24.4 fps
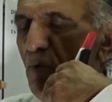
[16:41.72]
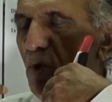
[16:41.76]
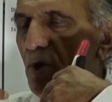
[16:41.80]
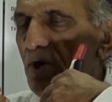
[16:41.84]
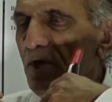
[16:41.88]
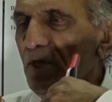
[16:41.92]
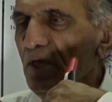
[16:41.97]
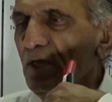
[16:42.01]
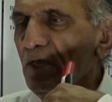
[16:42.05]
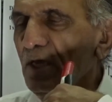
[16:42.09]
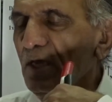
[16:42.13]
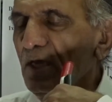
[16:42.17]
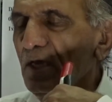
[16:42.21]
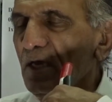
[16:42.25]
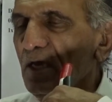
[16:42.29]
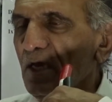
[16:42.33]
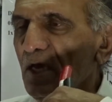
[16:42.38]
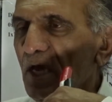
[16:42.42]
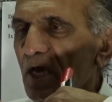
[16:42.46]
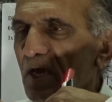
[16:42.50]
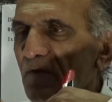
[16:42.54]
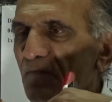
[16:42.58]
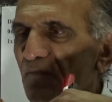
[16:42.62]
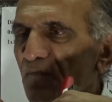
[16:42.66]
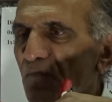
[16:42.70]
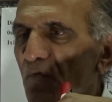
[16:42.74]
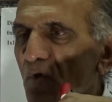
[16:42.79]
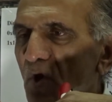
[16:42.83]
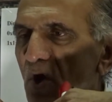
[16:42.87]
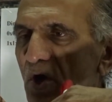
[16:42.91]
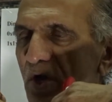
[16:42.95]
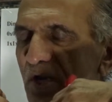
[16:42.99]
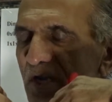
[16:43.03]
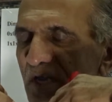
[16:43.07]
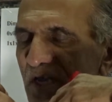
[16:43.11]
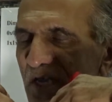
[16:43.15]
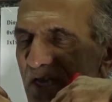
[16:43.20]
body, and
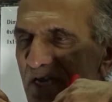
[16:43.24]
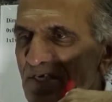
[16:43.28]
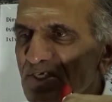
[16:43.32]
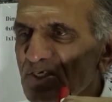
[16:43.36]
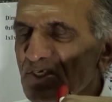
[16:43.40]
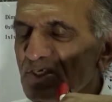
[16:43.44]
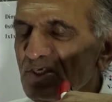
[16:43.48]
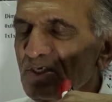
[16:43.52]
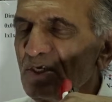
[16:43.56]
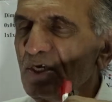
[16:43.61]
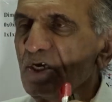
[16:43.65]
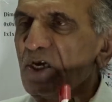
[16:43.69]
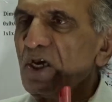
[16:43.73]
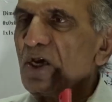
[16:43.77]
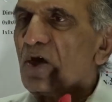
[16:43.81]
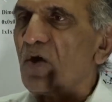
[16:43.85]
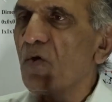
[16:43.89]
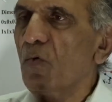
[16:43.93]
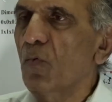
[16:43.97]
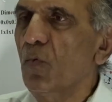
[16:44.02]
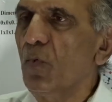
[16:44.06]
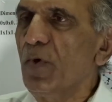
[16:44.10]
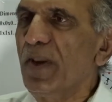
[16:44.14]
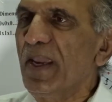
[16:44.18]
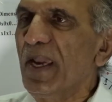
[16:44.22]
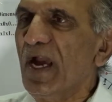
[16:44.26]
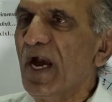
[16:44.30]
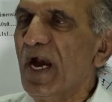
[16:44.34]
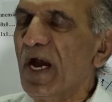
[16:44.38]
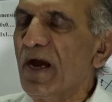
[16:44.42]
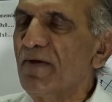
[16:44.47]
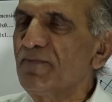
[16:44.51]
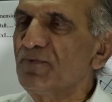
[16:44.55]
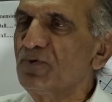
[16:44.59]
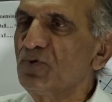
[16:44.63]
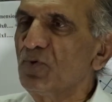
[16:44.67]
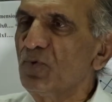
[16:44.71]
for it we
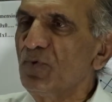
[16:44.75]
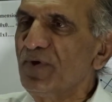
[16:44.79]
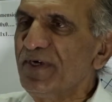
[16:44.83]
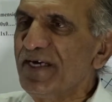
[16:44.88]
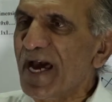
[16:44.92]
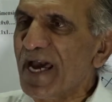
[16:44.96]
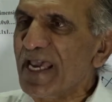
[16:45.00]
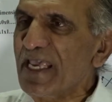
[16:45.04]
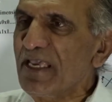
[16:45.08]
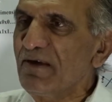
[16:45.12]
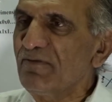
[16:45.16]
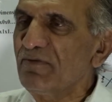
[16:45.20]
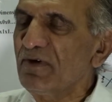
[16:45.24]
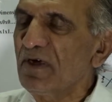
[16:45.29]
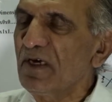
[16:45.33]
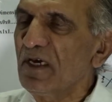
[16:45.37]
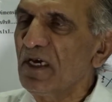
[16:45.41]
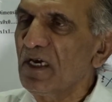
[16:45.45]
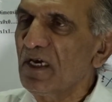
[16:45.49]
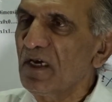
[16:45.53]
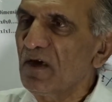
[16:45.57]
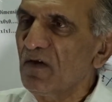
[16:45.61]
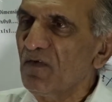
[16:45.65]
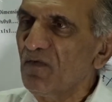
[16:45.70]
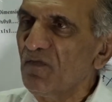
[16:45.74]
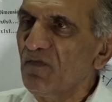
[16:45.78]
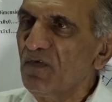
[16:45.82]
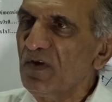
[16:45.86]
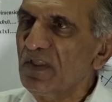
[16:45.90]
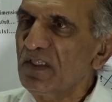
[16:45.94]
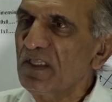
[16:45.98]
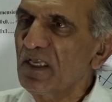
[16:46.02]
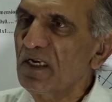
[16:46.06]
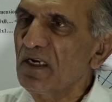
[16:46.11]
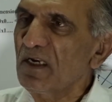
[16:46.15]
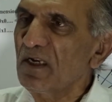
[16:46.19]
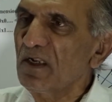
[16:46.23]
have to dive
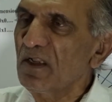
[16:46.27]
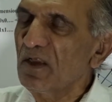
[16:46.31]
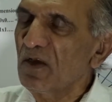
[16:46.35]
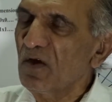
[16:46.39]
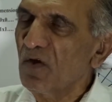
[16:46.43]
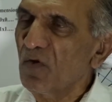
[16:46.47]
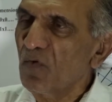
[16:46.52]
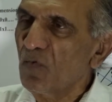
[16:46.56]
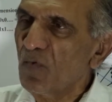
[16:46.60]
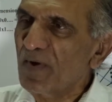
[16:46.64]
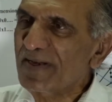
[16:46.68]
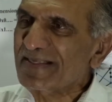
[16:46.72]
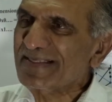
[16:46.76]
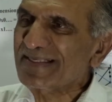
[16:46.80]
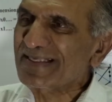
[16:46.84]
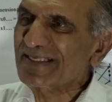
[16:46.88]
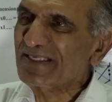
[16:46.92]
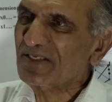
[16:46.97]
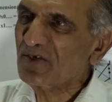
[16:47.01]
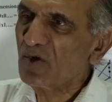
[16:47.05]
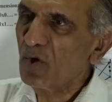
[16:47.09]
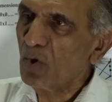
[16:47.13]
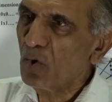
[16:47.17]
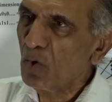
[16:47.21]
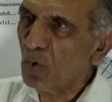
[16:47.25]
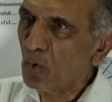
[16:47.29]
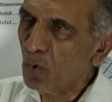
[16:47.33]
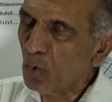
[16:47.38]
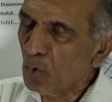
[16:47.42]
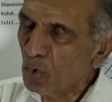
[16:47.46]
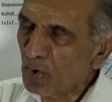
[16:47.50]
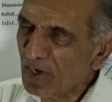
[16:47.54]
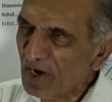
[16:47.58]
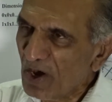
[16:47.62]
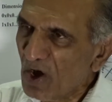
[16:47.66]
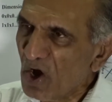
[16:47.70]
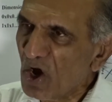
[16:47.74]
within one's
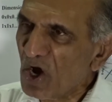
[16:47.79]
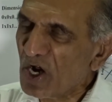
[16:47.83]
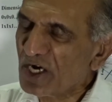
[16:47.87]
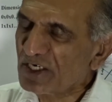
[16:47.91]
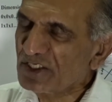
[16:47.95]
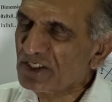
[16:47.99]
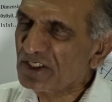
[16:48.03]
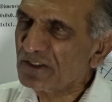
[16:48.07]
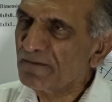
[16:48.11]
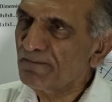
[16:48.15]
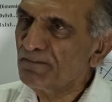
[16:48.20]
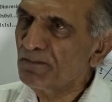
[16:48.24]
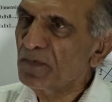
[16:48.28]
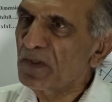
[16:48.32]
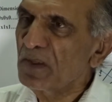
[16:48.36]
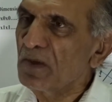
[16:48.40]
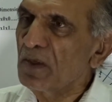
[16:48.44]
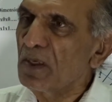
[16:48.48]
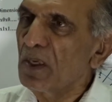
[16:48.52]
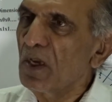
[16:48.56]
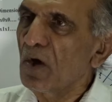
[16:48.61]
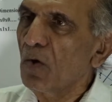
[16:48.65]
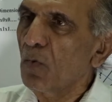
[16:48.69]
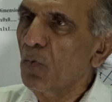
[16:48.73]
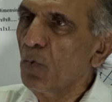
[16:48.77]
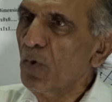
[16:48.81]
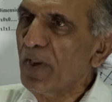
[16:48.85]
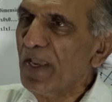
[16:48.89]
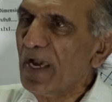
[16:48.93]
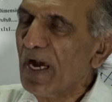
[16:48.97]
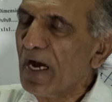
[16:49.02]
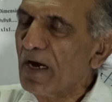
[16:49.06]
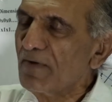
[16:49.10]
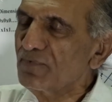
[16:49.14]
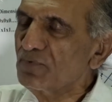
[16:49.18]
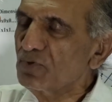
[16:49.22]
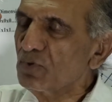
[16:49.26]
own heart. We
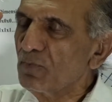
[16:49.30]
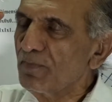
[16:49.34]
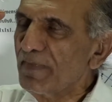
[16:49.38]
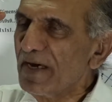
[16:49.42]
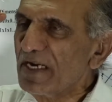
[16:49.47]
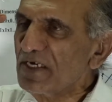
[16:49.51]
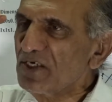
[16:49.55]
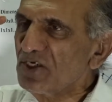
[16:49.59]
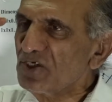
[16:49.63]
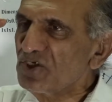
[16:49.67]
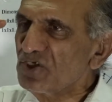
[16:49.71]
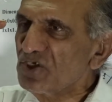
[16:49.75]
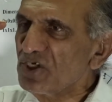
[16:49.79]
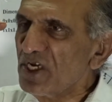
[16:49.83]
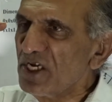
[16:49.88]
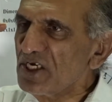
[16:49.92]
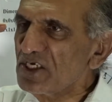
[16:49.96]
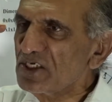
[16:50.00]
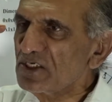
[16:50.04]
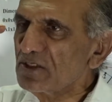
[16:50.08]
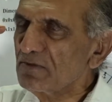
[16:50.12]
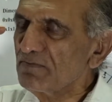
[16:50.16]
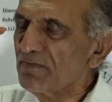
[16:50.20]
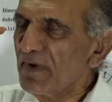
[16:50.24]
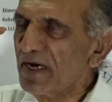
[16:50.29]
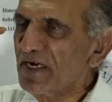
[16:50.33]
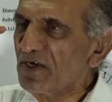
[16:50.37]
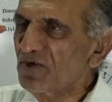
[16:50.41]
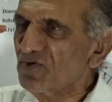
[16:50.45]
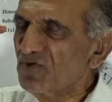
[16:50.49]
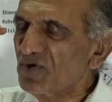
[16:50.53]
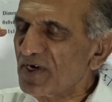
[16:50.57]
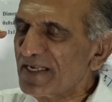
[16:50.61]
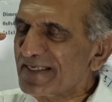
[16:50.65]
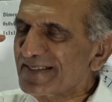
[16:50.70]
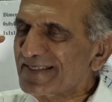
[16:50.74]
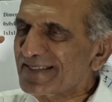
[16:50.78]
have to meditate by
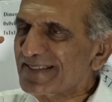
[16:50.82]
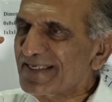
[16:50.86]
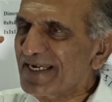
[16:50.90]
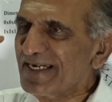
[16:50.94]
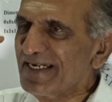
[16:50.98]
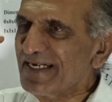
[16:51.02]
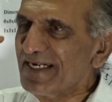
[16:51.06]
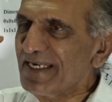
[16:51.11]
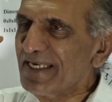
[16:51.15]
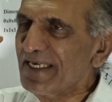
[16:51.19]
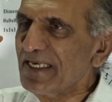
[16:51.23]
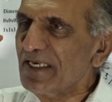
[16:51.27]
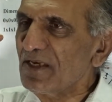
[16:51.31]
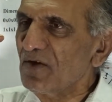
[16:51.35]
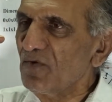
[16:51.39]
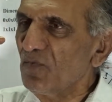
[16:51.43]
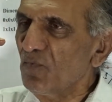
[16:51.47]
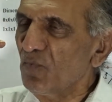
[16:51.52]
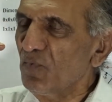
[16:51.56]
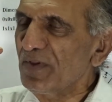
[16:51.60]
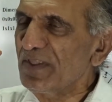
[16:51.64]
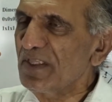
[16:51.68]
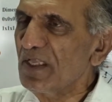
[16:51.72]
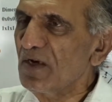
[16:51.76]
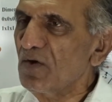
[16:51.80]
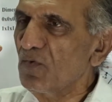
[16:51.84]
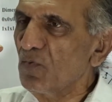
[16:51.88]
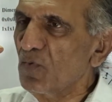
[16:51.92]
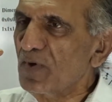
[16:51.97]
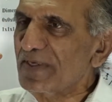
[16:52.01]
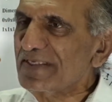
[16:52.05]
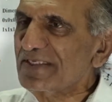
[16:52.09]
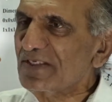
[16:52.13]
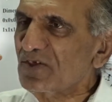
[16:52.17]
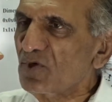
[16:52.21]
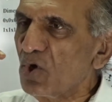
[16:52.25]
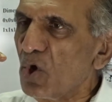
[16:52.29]
transcending within
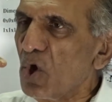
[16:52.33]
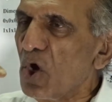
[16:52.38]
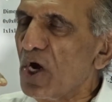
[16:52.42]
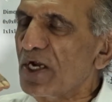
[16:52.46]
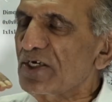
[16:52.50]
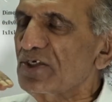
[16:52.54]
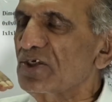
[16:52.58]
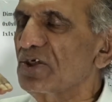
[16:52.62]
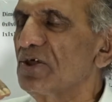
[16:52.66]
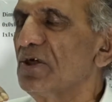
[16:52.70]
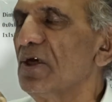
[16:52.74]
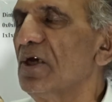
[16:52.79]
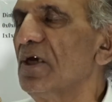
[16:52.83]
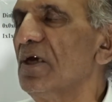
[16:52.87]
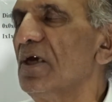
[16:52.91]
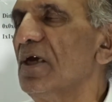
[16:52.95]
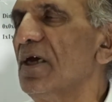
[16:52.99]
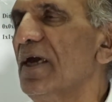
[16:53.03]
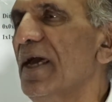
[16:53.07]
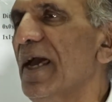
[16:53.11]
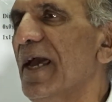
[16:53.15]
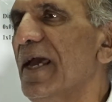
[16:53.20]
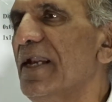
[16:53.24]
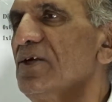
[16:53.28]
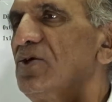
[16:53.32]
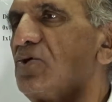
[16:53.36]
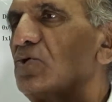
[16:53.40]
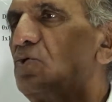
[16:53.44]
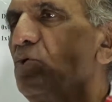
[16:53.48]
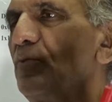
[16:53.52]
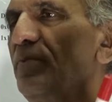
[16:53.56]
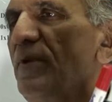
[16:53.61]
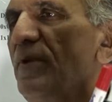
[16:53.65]
one's heart and to